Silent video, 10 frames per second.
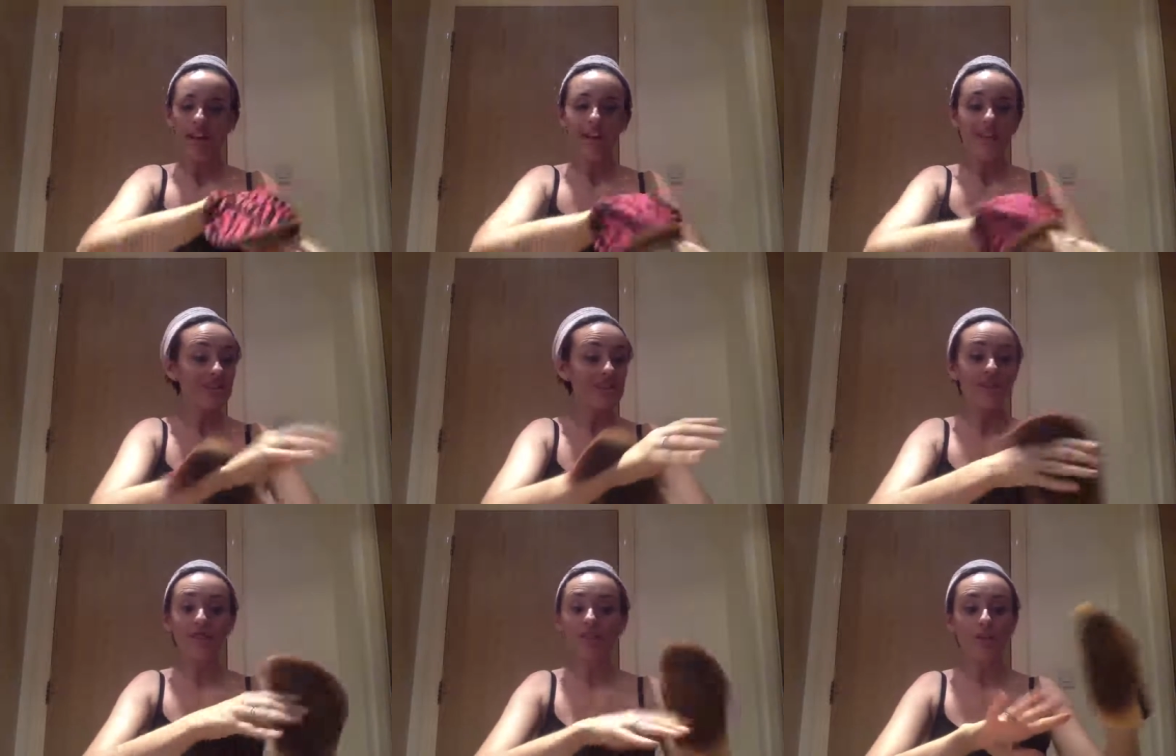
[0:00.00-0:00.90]
And just
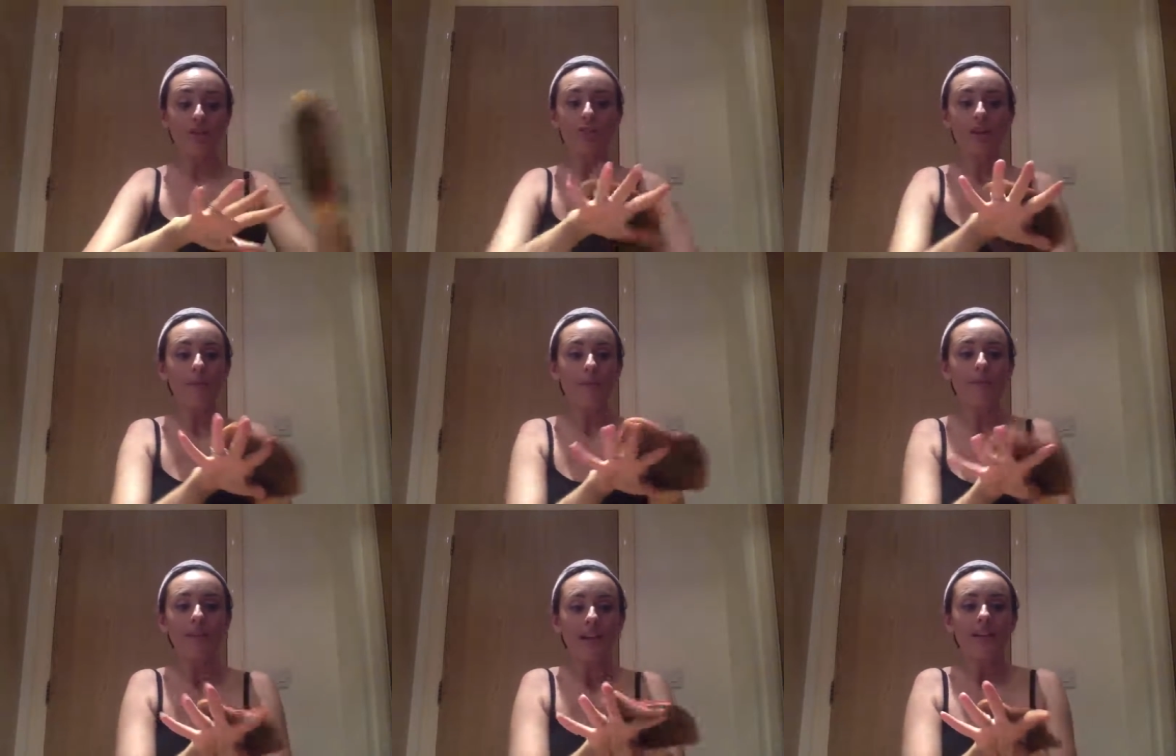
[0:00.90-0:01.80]
a really good rub
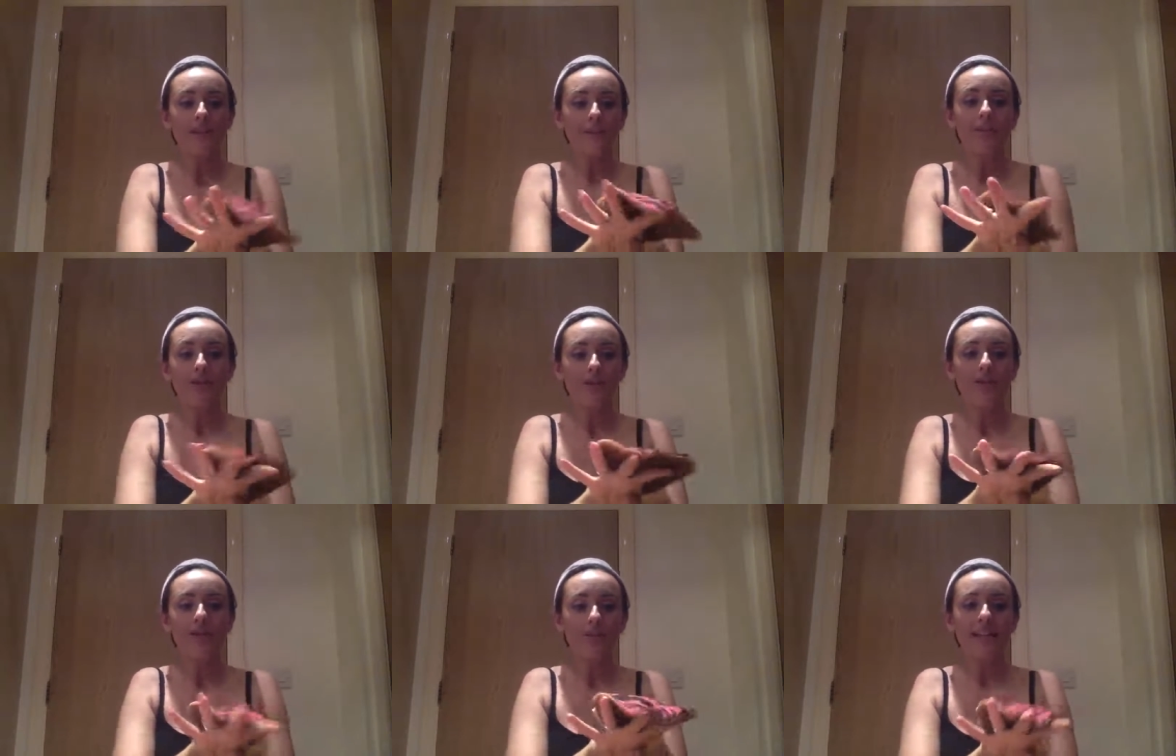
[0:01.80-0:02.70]
to make sure
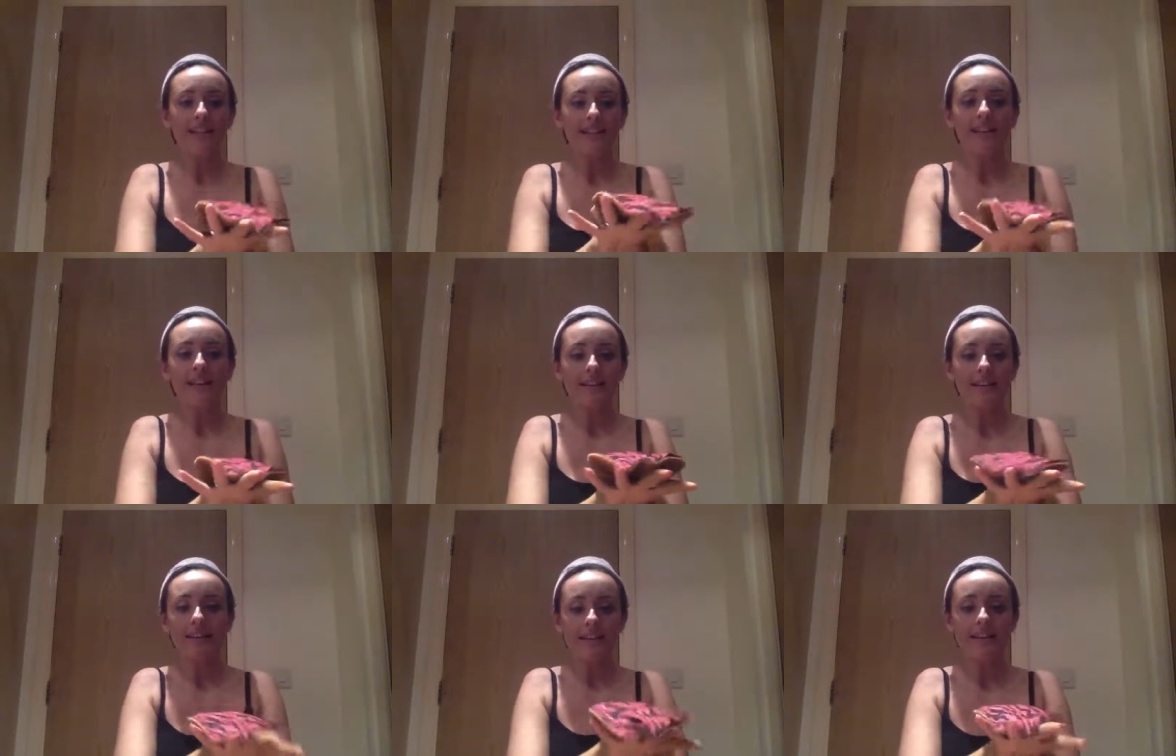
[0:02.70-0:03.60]
that it blends in
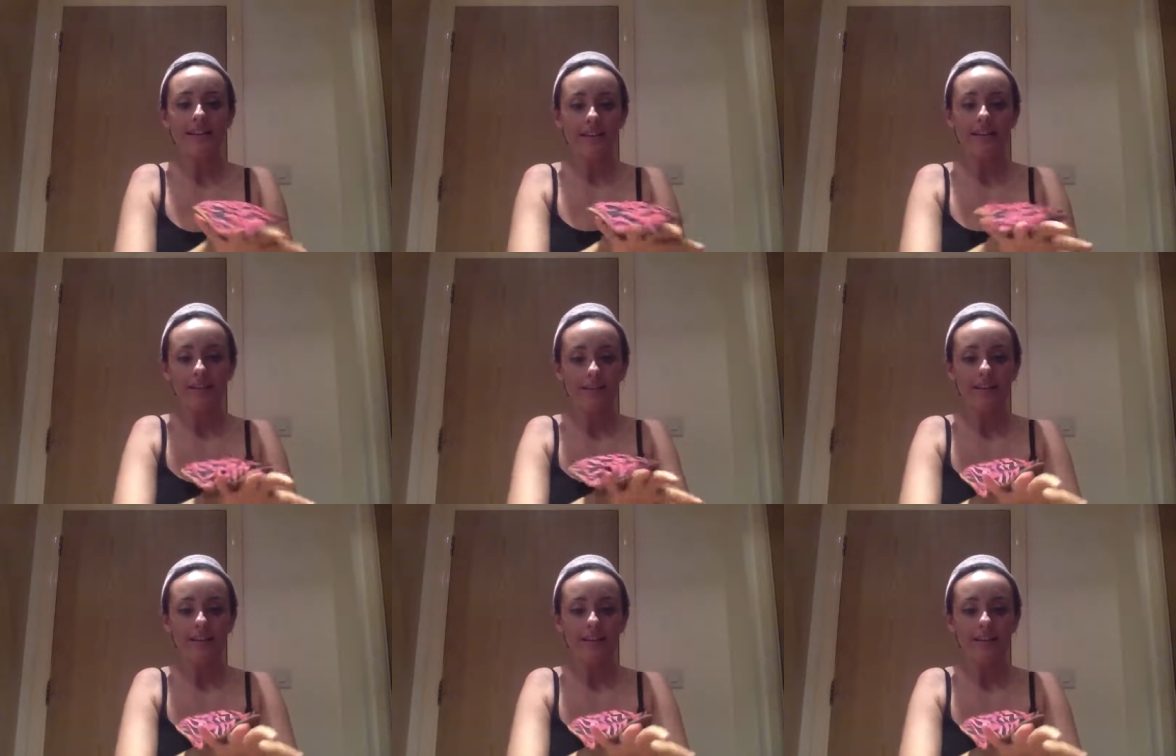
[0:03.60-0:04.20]
nicely.